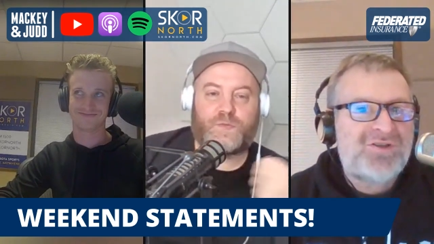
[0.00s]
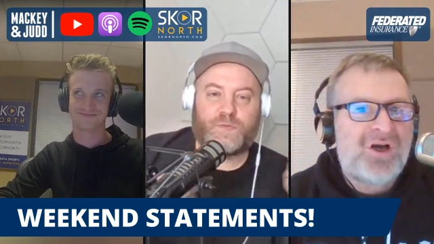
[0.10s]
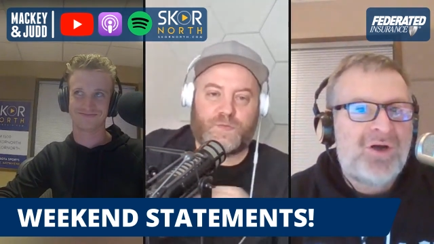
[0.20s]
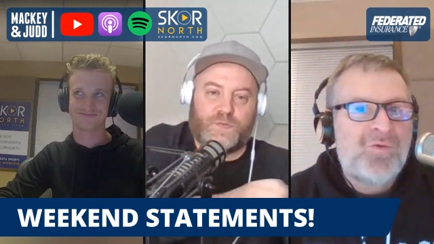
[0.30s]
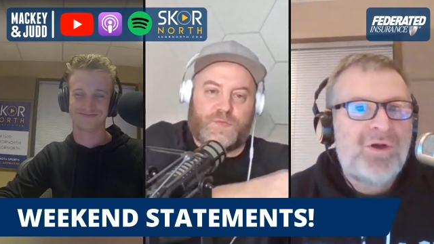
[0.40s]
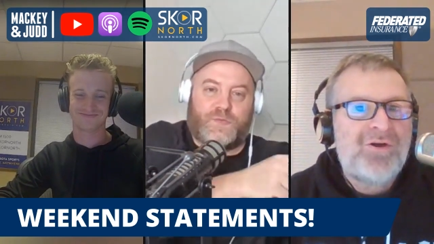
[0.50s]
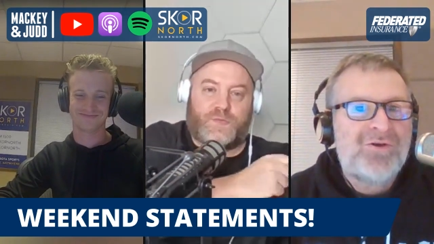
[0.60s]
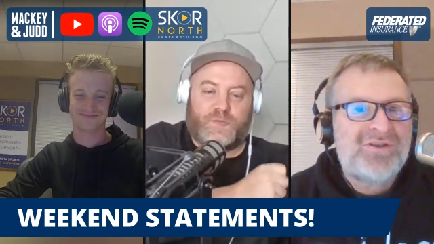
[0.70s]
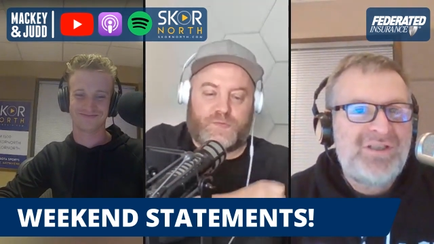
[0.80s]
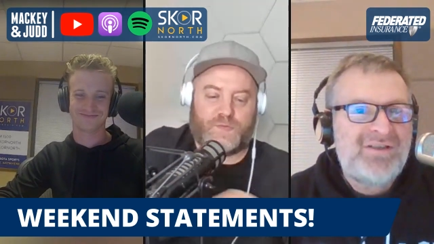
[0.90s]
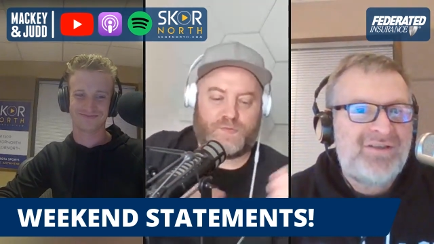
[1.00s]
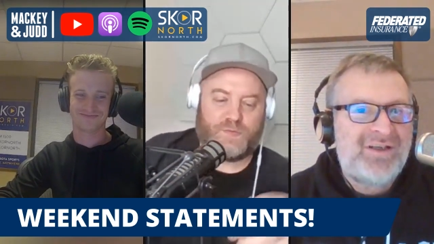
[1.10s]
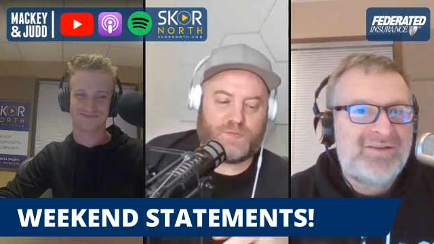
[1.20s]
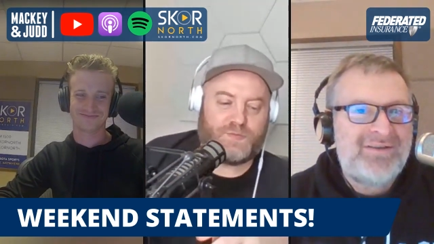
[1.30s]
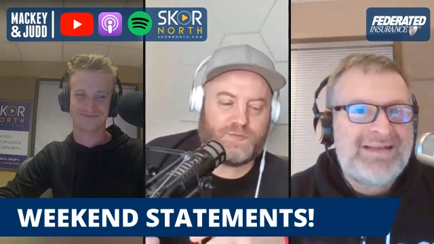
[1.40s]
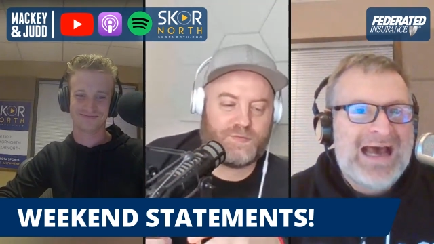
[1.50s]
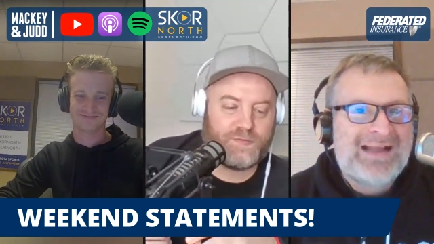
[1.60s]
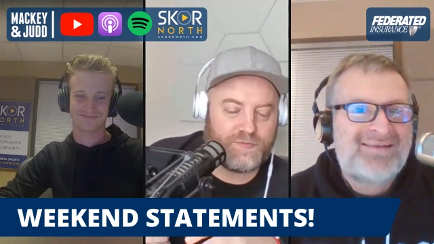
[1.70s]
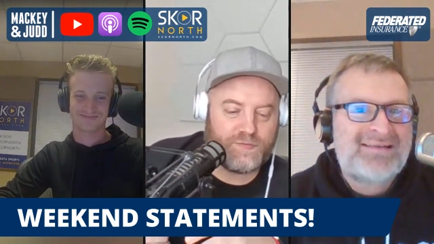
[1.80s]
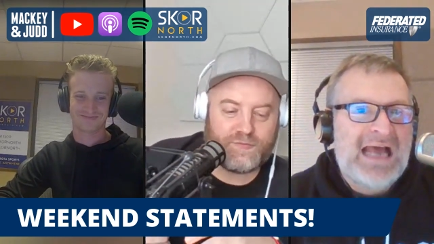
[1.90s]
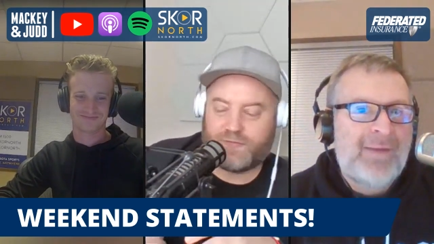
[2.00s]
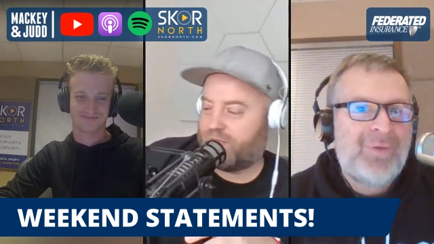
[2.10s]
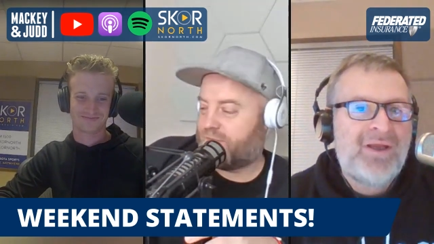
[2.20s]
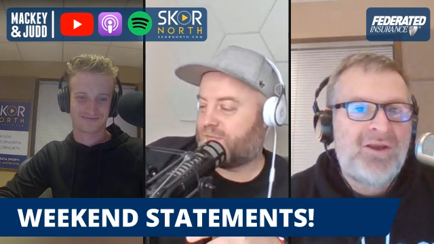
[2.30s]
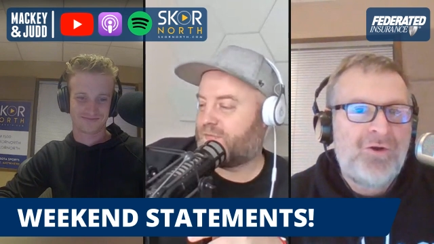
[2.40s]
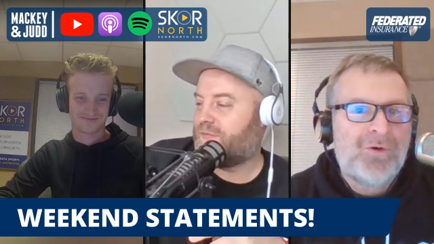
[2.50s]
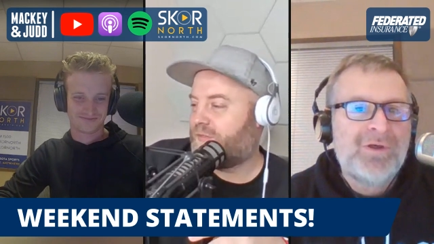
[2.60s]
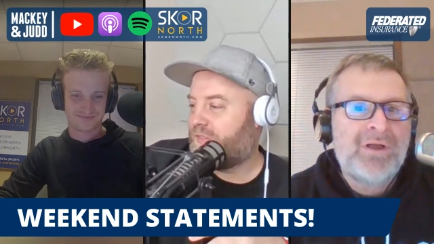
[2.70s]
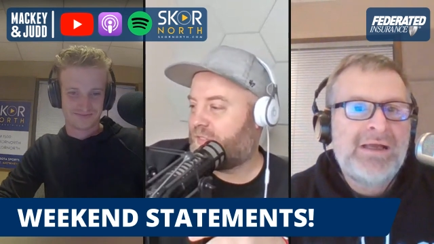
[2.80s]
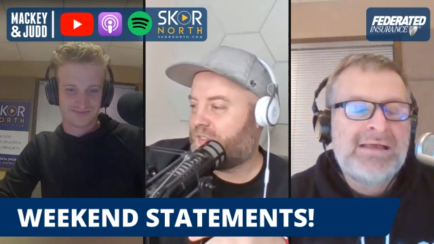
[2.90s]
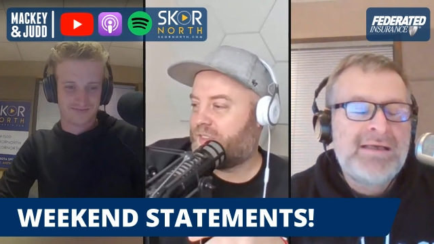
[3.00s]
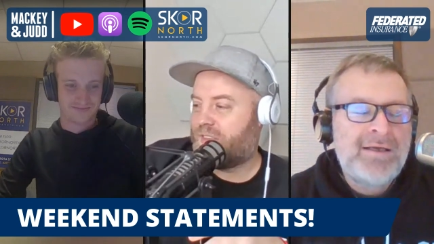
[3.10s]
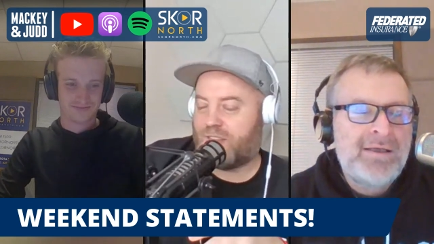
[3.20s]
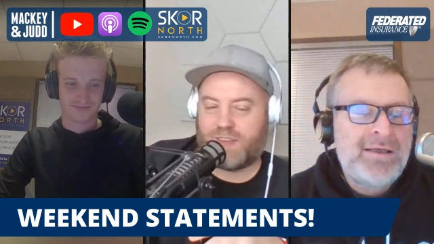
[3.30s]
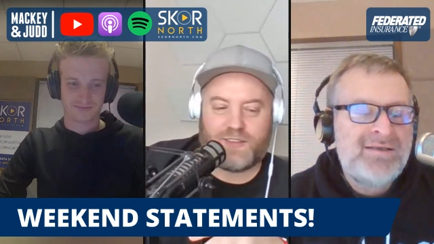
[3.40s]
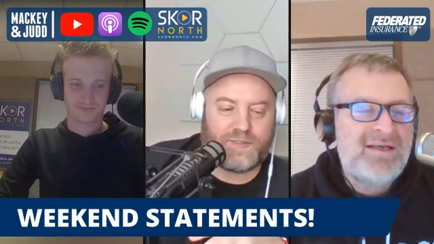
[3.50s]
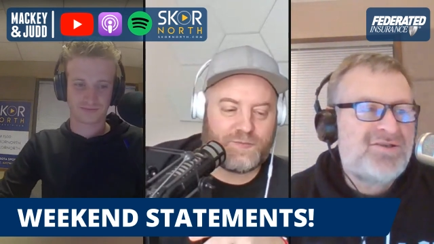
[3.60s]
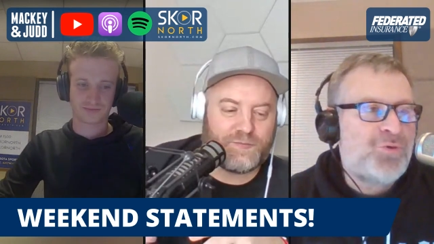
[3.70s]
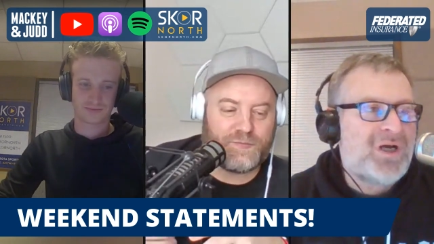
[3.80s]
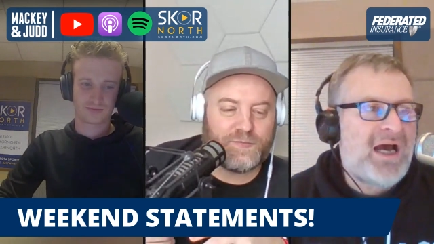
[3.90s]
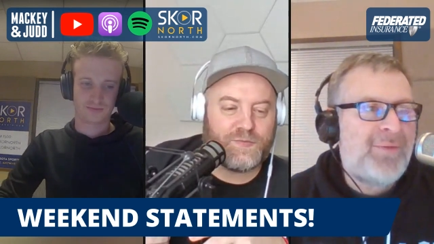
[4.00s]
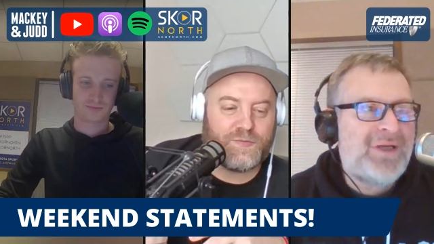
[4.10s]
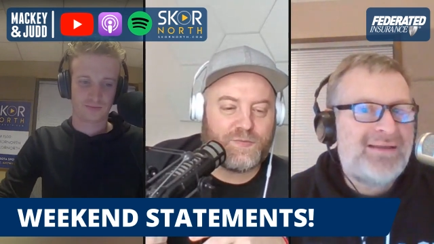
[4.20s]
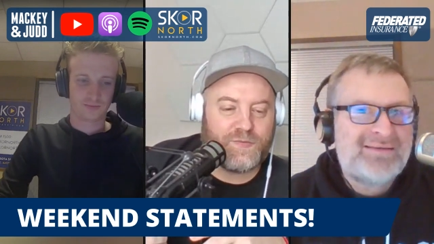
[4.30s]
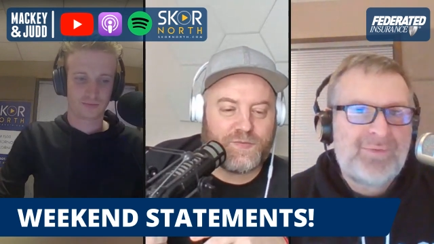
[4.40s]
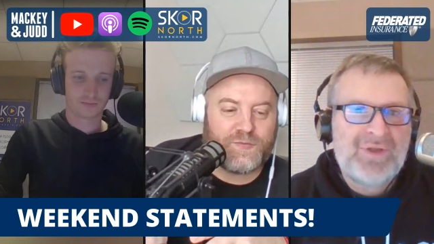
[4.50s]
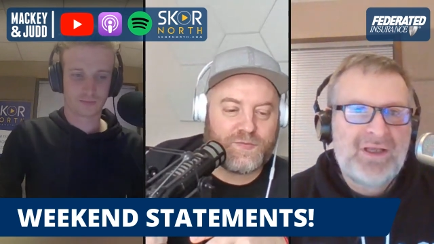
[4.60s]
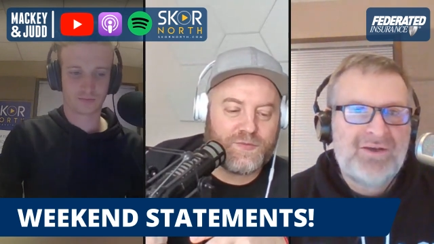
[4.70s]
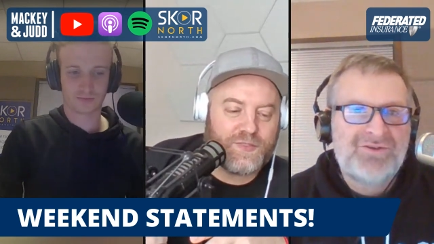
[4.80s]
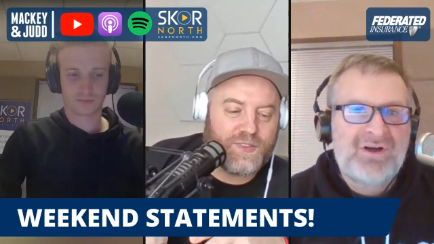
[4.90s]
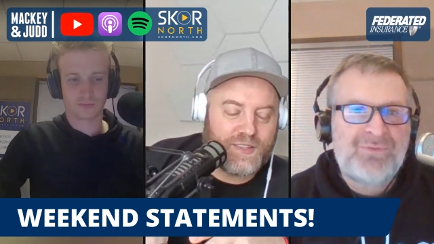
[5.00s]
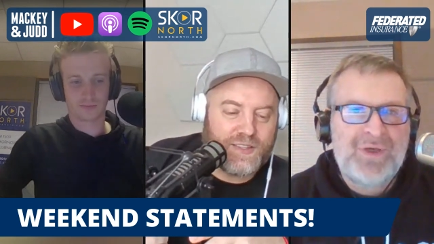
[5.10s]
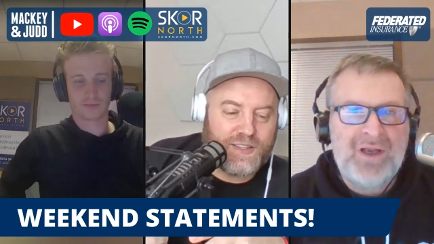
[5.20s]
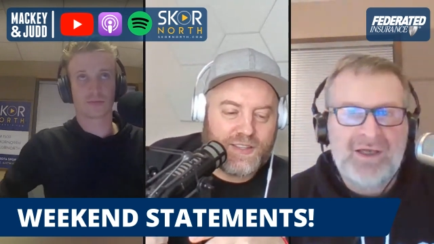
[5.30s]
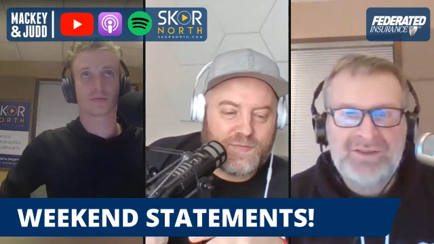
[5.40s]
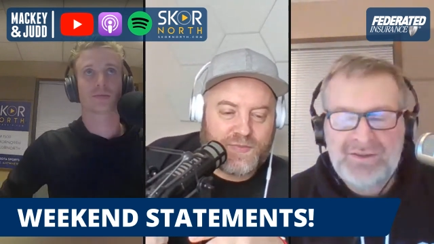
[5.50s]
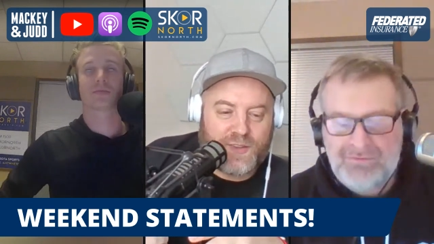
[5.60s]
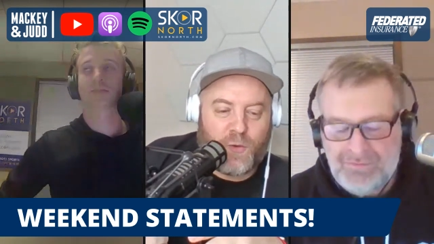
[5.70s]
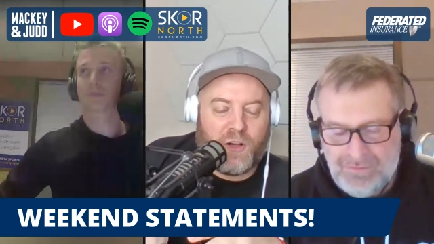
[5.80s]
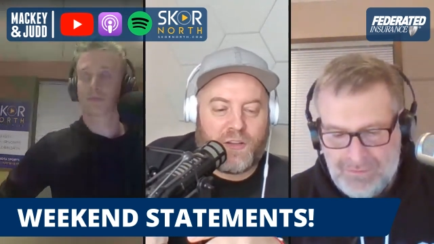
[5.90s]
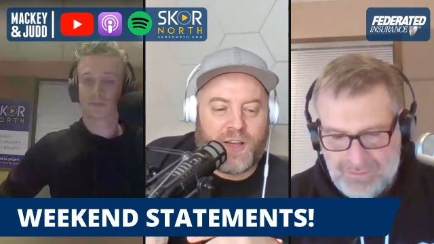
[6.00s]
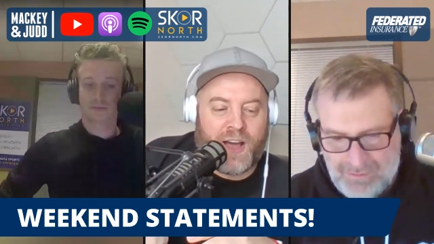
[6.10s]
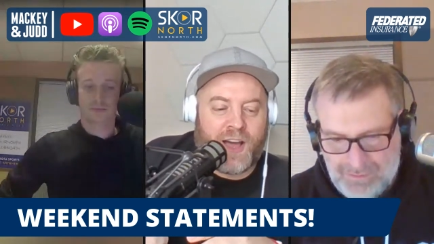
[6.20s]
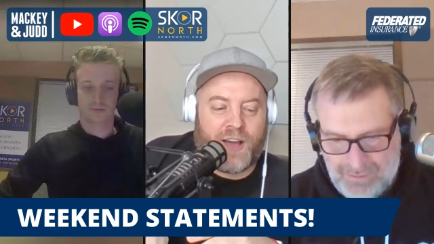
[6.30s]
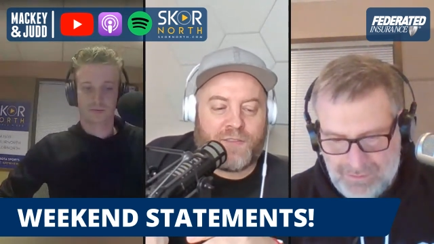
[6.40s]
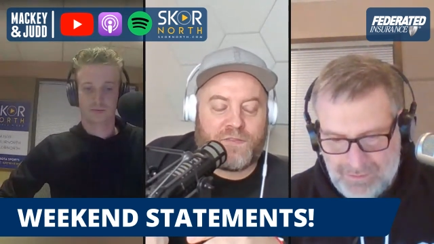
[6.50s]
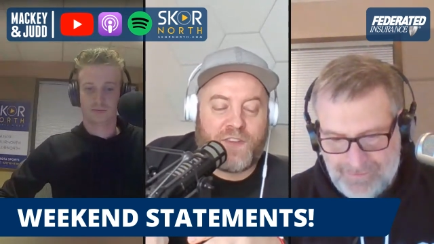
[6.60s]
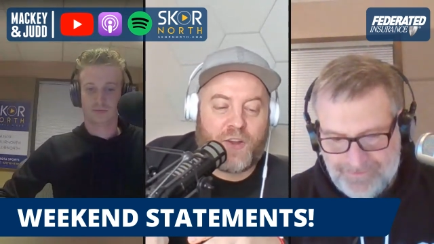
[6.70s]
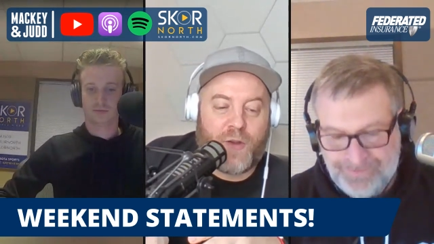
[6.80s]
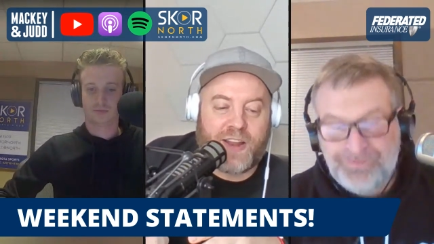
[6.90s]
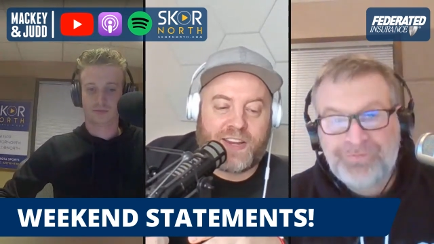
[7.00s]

Speaker 1: on what your season is, not stopping your season to accommodate something else. Drives me nuts.
Speaker 2: Well, uh, Federated